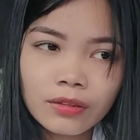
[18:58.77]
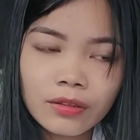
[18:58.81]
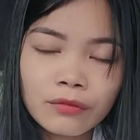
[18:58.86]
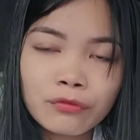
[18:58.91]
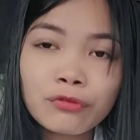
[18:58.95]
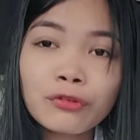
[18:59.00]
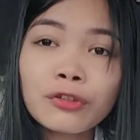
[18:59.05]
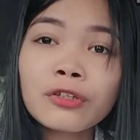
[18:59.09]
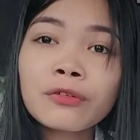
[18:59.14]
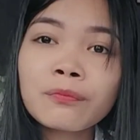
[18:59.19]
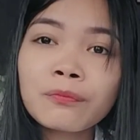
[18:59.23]

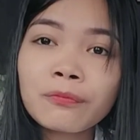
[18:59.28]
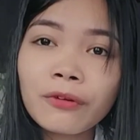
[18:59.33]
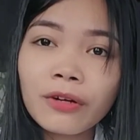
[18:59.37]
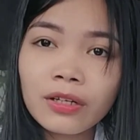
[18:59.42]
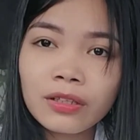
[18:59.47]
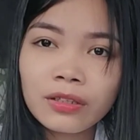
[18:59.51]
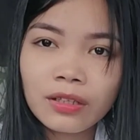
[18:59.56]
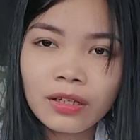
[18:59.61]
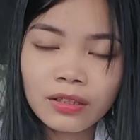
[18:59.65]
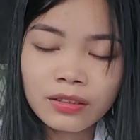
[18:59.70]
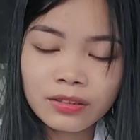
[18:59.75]
food
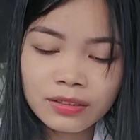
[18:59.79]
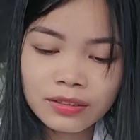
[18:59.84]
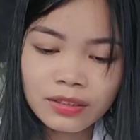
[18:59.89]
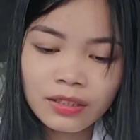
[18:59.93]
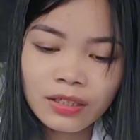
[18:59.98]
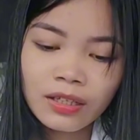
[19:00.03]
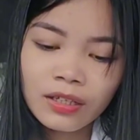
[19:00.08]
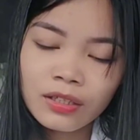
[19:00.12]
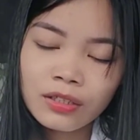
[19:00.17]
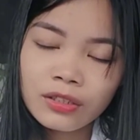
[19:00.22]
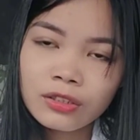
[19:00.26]
products.
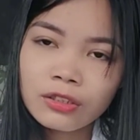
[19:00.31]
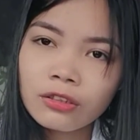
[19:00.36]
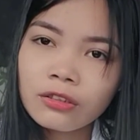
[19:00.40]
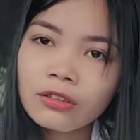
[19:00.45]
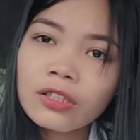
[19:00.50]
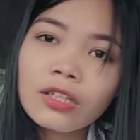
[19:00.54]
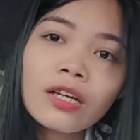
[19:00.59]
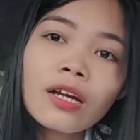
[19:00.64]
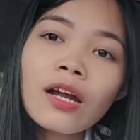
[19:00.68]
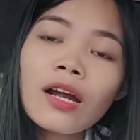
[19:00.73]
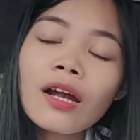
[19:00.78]
So
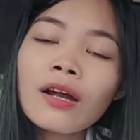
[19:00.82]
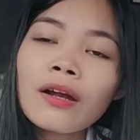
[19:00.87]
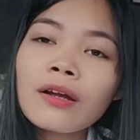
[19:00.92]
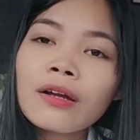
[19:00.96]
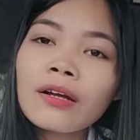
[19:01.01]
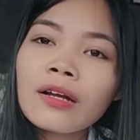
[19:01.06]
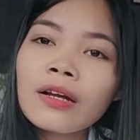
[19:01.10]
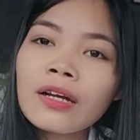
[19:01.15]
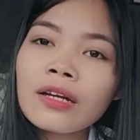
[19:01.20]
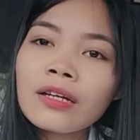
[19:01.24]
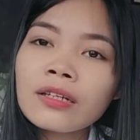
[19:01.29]
there
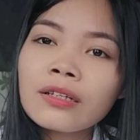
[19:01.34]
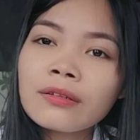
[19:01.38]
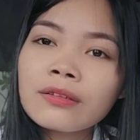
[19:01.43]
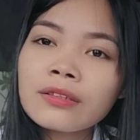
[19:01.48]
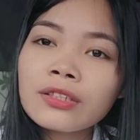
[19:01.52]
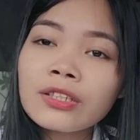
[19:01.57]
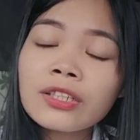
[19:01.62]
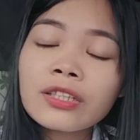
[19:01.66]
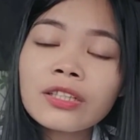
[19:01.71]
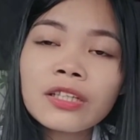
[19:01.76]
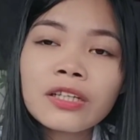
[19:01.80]
are
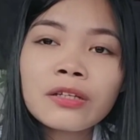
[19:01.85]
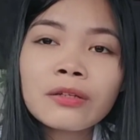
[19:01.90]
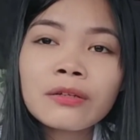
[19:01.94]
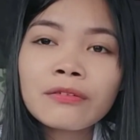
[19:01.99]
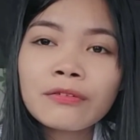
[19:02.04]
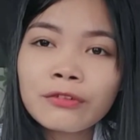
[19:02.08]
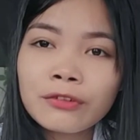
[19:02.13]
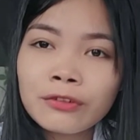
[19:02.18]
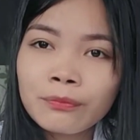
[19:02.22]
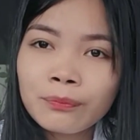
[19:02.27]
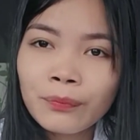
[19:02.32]
certain
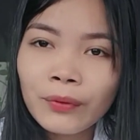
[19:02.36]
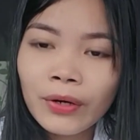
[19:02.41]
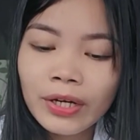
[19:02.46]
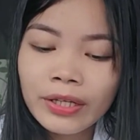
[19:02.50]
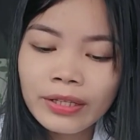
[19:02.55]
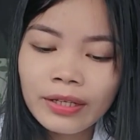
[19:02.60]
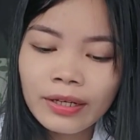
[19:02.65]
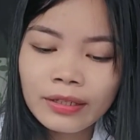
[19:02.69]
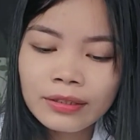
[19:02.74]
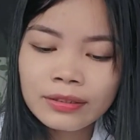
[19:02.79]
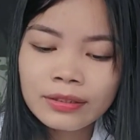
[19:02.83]
food
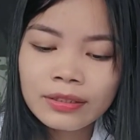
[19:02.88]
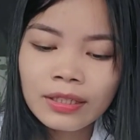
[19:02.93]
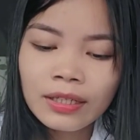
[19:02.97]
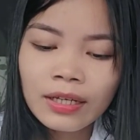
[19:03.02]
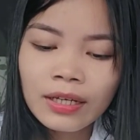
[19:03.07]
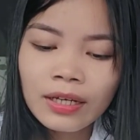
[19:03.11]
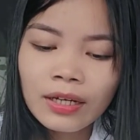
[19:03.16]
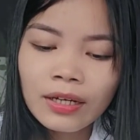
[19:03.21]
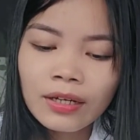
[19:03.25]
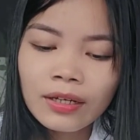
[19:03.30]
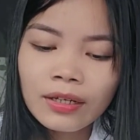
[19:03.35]
products
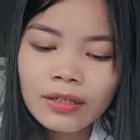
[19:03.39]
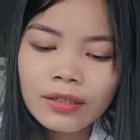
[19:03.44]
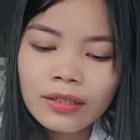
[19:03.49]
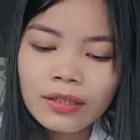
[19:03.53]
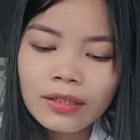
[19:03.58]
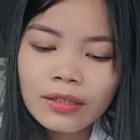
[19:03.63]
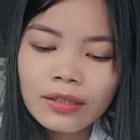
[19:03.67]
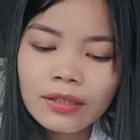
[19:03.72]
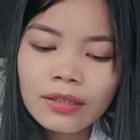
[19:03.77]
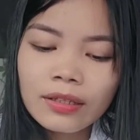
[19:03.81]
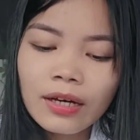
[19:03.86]

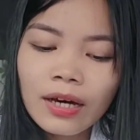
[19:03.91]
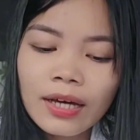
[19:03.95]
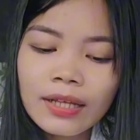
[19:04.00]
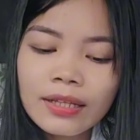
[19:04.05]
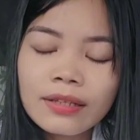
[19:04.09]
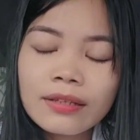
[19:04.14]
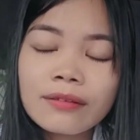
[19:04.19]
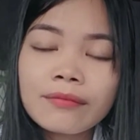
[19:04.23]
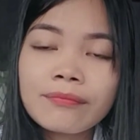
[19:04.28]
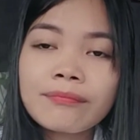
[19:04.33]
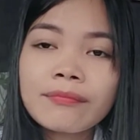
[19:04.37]

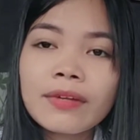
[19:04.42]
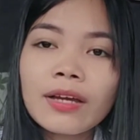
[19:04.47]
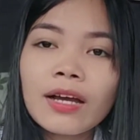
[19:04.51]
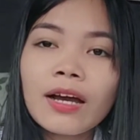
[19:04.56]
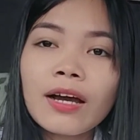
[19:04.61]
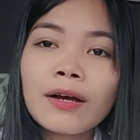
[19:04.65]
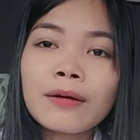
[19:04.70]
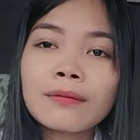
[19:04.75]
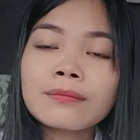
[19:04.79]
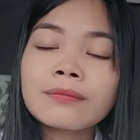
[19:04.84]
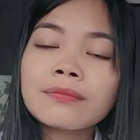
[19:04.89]
that
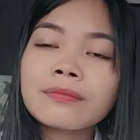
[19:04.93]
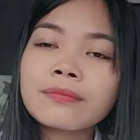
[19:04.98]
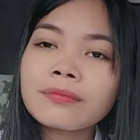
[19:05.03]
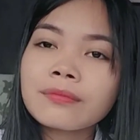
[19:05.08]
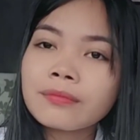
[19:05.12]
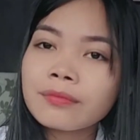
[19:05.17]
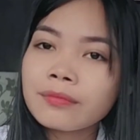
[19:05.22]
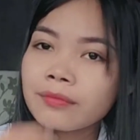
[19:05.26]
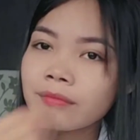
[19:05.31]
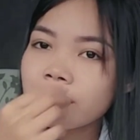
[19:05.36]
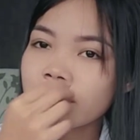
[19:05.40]
um,
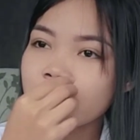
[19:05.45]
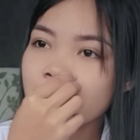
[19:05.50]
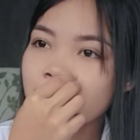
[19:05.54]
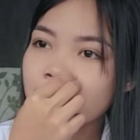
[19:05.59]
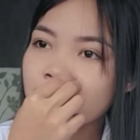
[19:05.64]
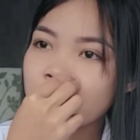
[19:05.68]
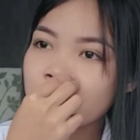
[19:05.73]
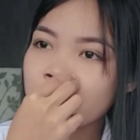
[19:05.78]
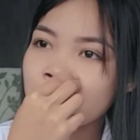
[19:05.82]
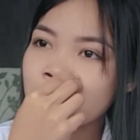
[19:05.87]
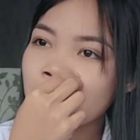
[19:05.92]

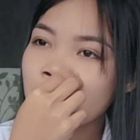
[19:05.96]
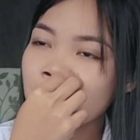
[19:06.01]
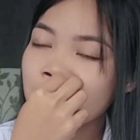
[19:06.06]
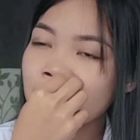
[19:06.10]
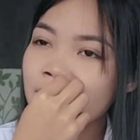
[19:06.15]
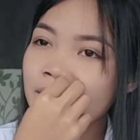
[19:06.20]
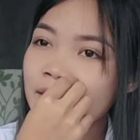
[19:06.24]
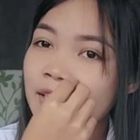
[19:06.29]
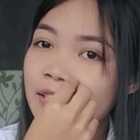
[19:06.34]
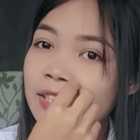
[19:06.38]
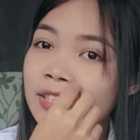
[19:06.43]
that
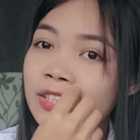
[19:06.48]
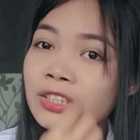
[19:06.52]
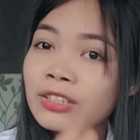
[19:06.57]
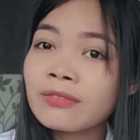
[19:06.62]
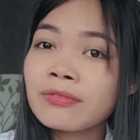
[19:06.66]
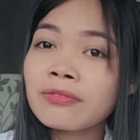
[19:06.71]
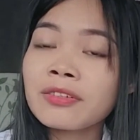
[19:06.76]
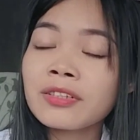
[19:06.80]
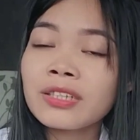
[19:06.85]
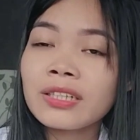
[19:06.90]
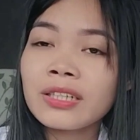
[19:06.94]
needs
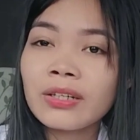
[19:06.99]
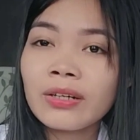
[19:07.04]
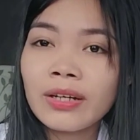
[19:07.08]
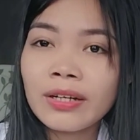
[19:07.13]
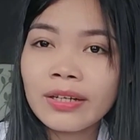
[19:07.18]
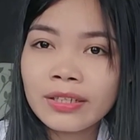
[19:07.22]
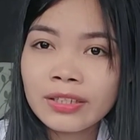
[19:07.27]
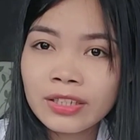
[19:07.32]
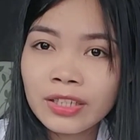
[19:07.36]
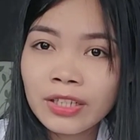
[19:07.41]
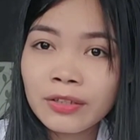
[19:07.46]

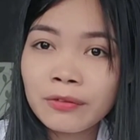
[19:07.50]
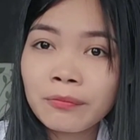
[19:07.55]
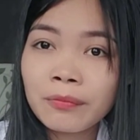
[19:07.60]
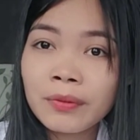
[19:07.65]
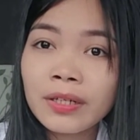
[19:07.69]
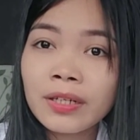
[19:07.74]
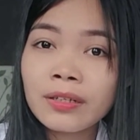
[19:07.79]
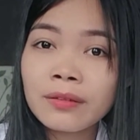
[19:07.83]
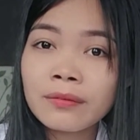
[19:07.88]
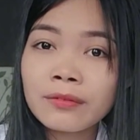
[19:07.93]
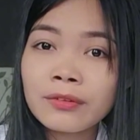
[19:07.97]

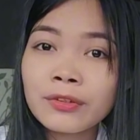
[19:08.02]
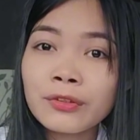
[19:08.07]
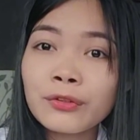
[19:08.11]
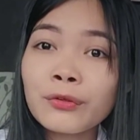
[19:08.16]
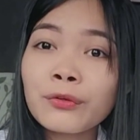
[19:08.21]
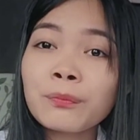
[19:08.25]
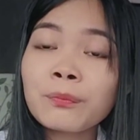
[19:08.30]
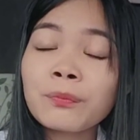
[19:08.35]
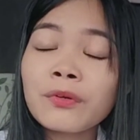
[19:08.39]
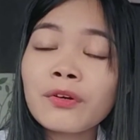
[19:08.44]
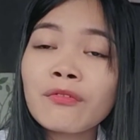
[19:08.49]
refrigeration
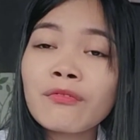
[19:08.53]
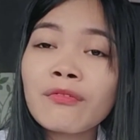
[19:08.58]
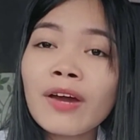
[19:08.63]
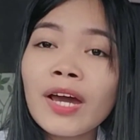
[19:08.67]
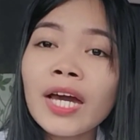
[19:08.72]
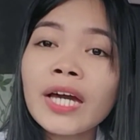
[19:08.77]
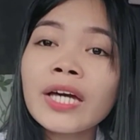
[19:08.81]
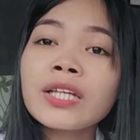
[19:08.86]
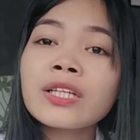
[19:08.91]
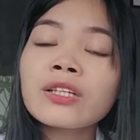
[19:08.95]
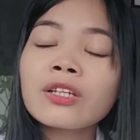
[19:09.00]
to
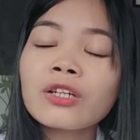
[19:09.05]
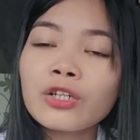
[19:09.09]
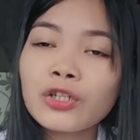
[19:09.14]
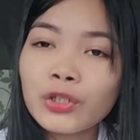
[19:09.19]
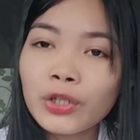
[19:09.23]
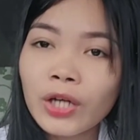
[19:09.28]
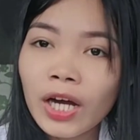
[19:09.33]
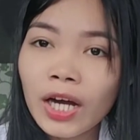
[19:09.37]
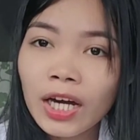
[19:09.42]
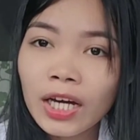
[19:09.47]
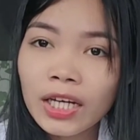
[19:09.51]
prevent
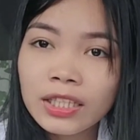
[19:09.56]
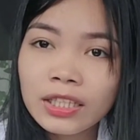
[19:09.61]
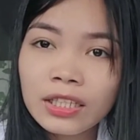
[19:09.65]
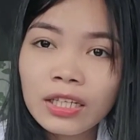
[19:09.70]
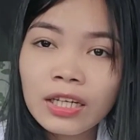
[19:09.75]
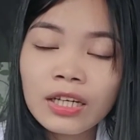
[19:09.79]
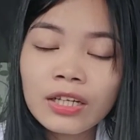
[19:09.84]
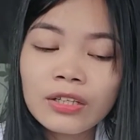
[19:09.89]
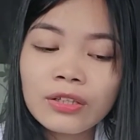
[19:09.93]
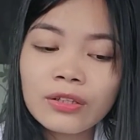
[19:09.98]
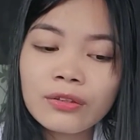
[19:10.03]
rot,
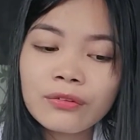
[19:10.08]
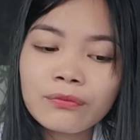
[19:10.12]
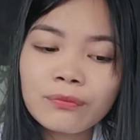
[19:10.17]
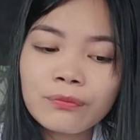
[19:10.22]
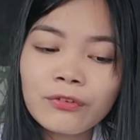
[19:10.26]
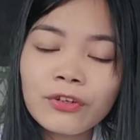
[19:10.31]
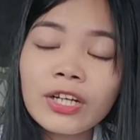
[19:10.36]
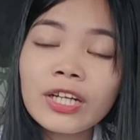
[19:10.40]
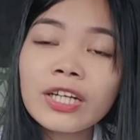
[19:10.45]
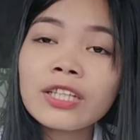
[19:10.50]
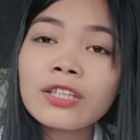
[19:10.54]

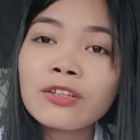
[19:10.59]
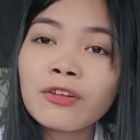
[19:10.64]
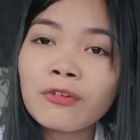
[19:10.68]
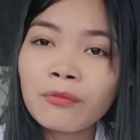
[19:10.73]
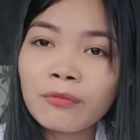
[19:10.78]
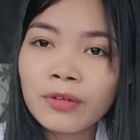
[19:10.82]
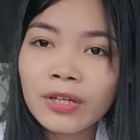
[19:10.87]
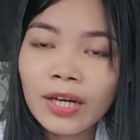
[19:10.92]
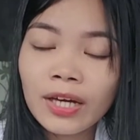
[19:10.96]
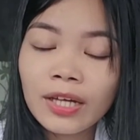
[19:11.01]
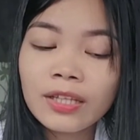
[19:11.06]
for it to
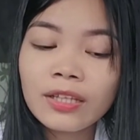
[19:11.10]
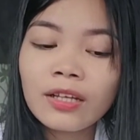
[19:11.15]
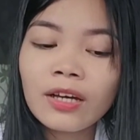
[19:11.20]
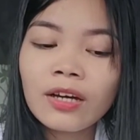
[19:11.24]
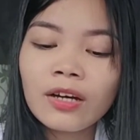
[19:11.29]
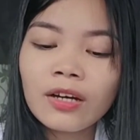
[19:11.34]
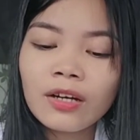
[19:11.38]
get